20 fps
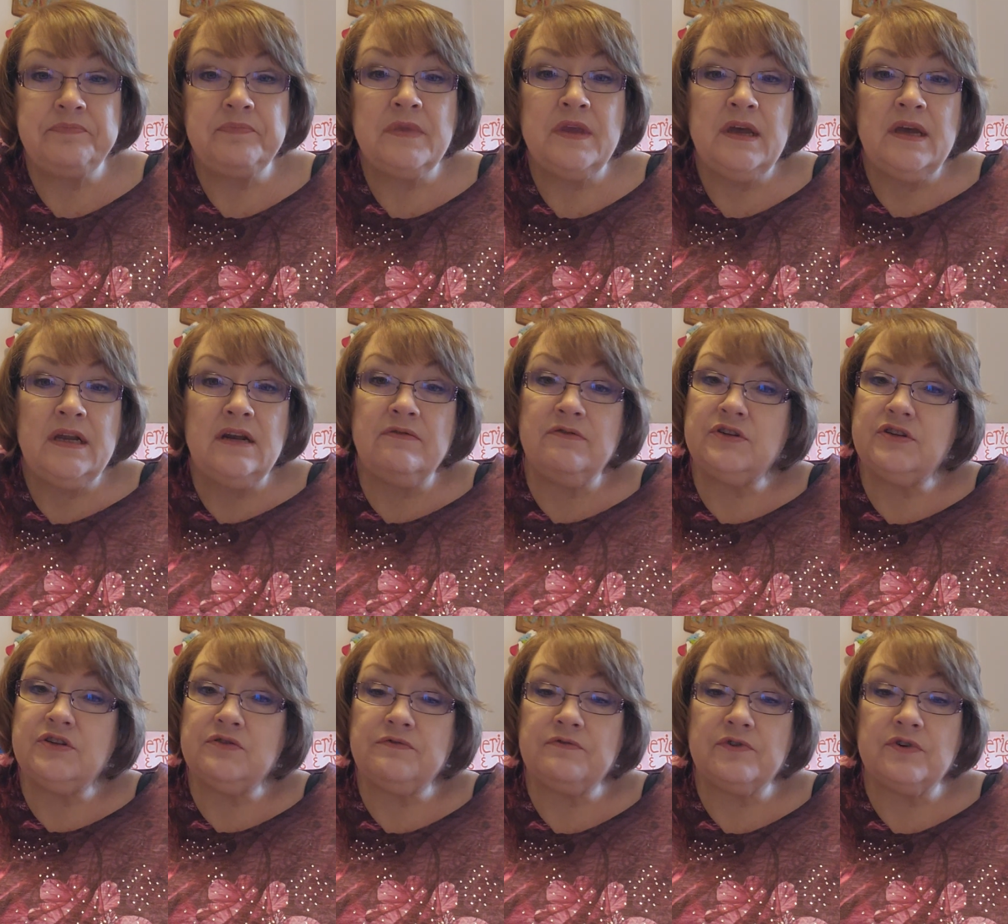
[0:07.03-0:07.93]
And if it's
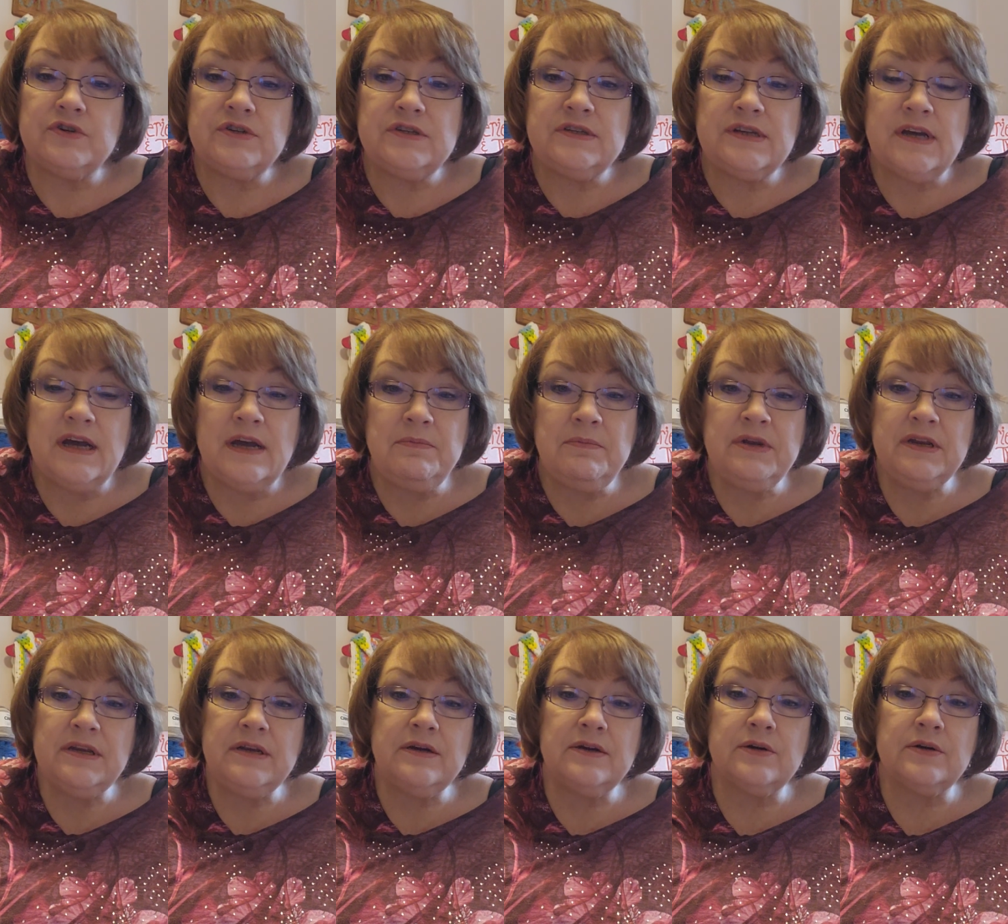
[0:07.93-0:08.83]
your first time
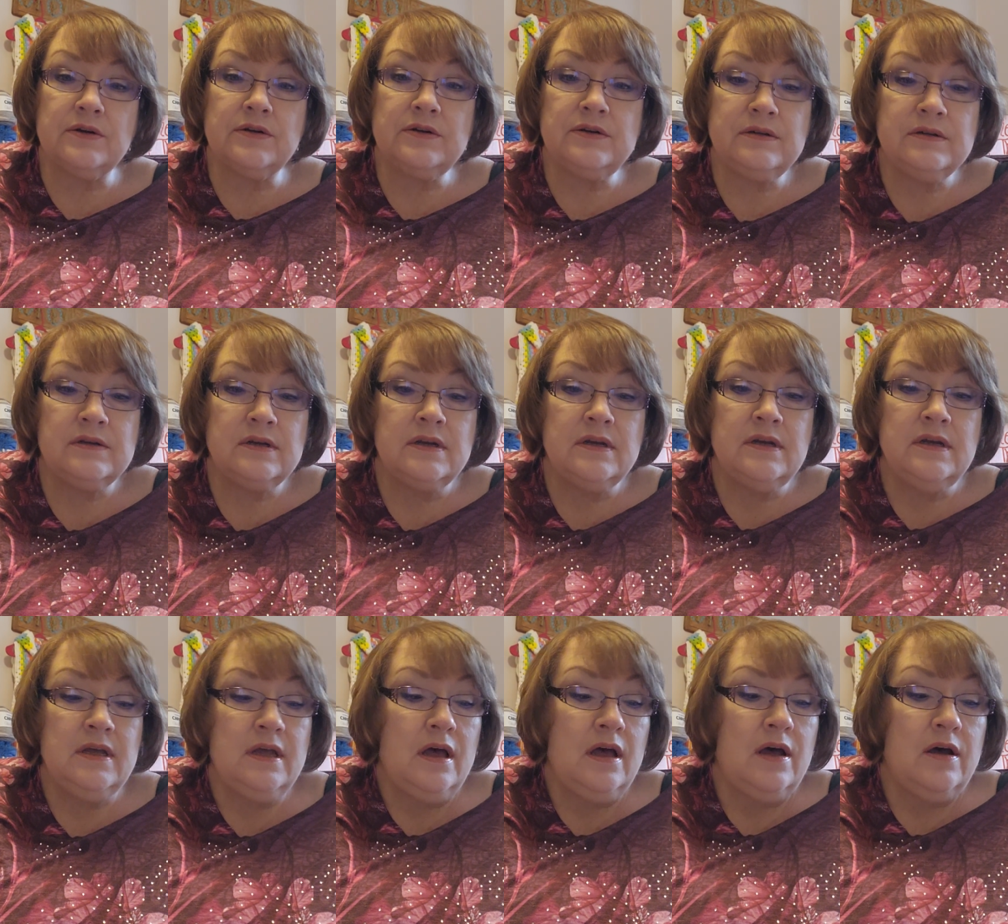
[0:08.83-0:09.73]
here,
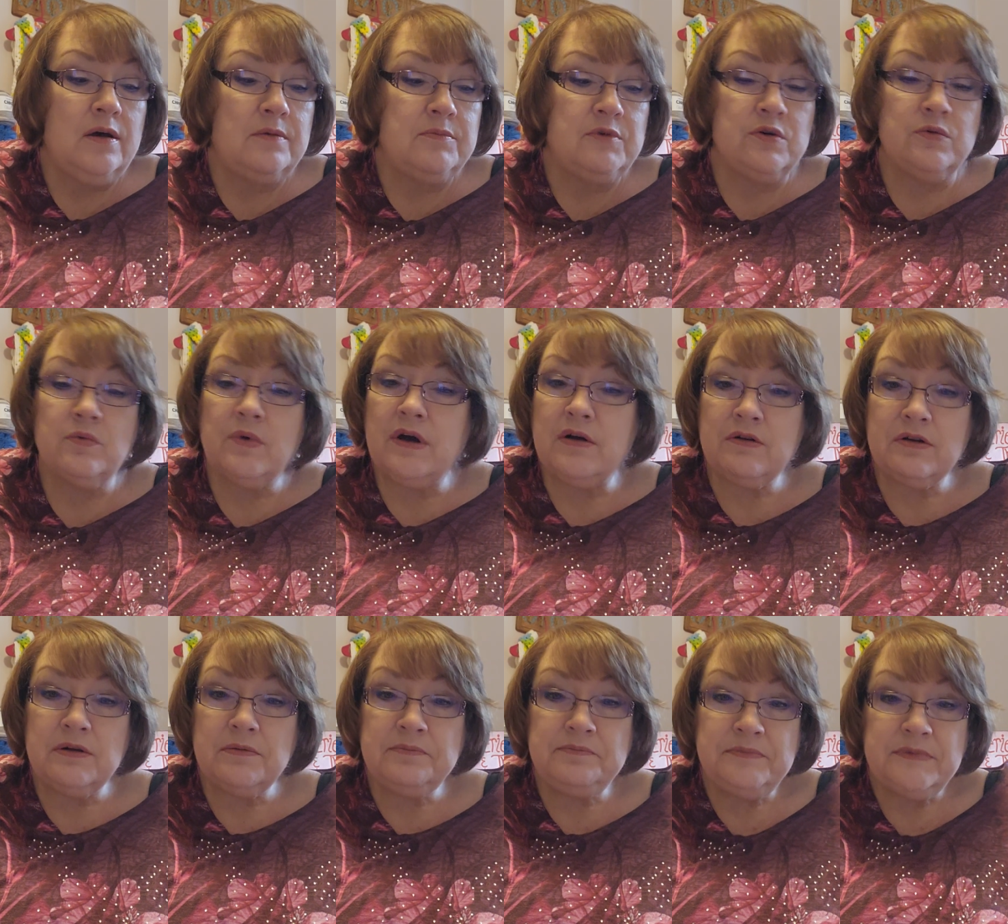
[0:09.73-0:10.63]
you're
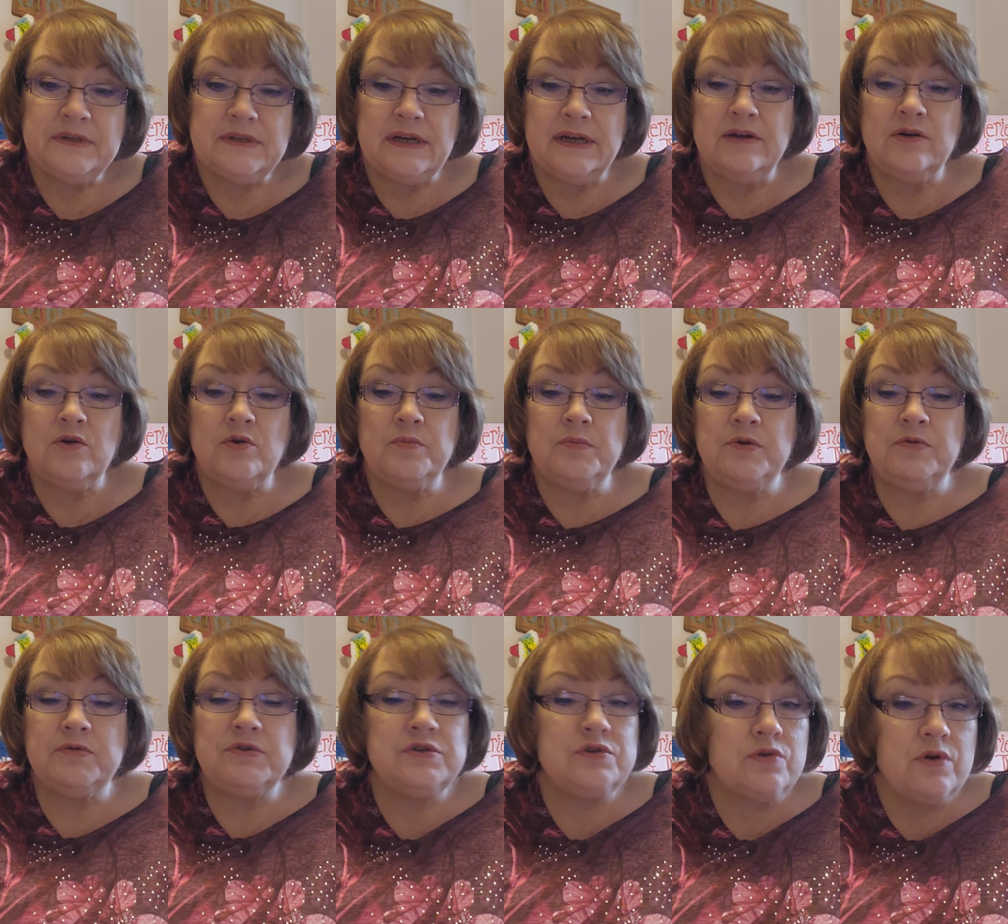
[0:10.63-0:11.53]
welcome, and I hope you
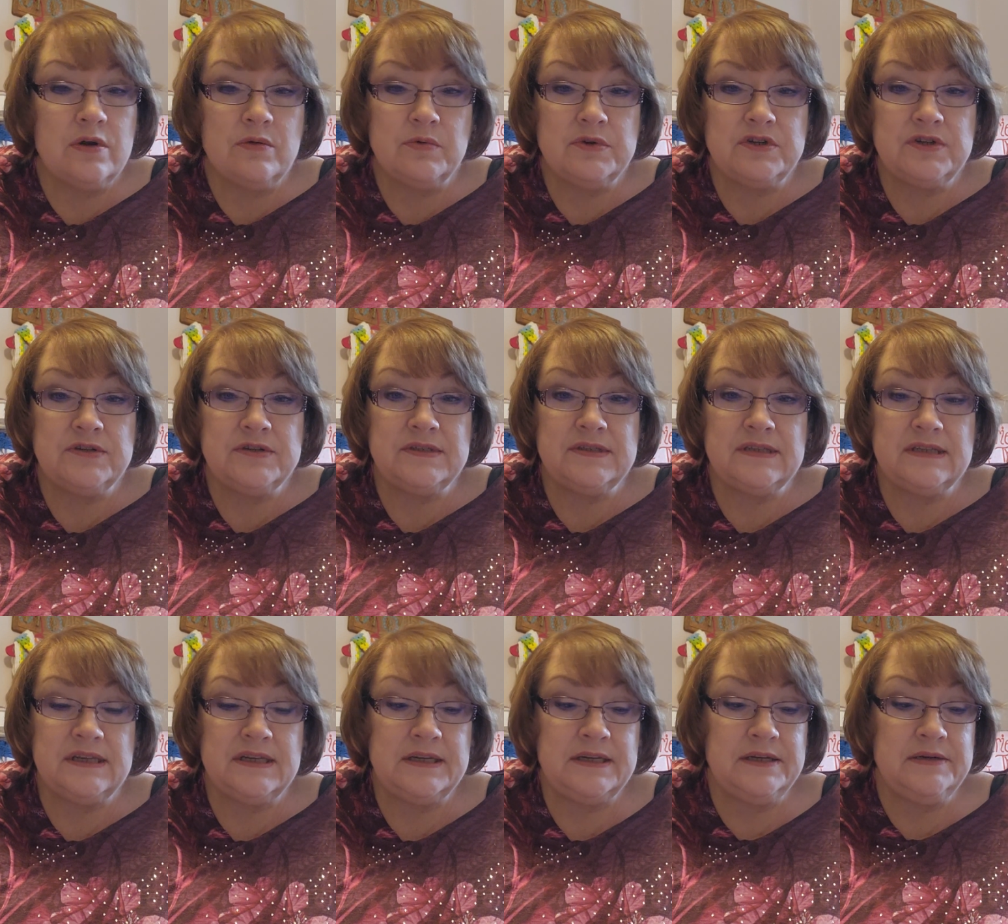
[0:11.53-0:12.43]
enjoy what you
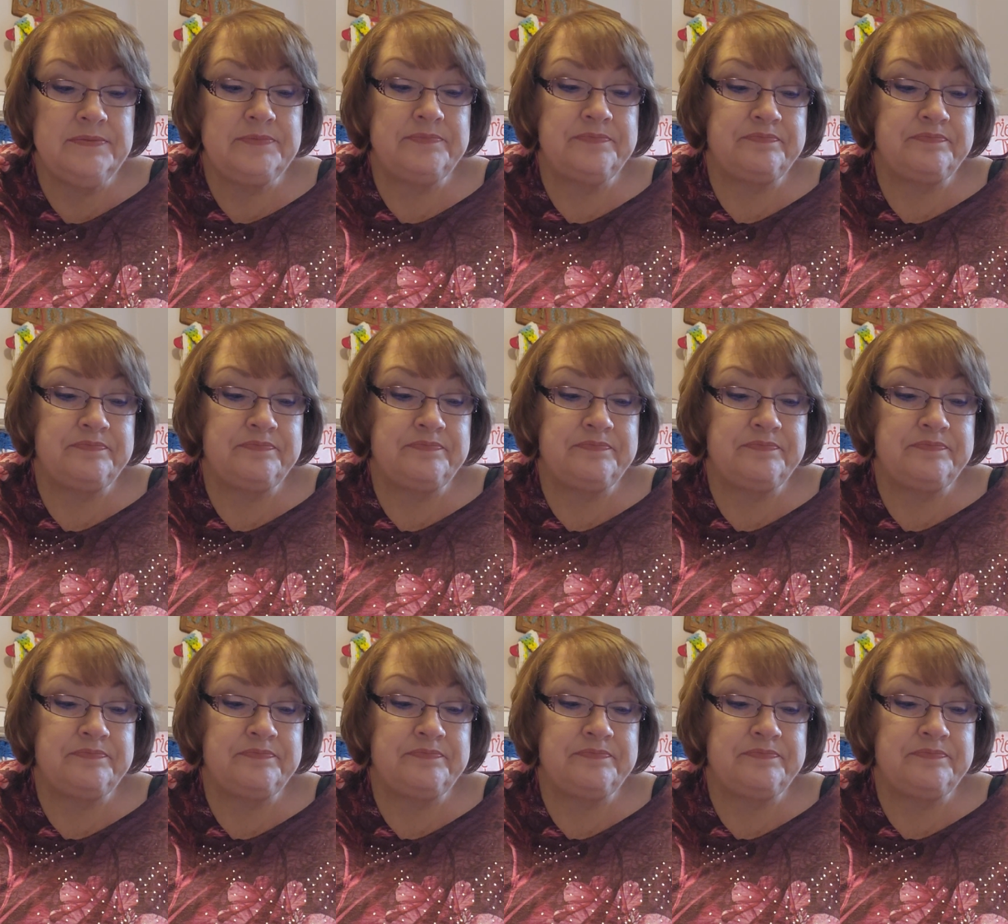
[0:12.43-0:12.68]
see.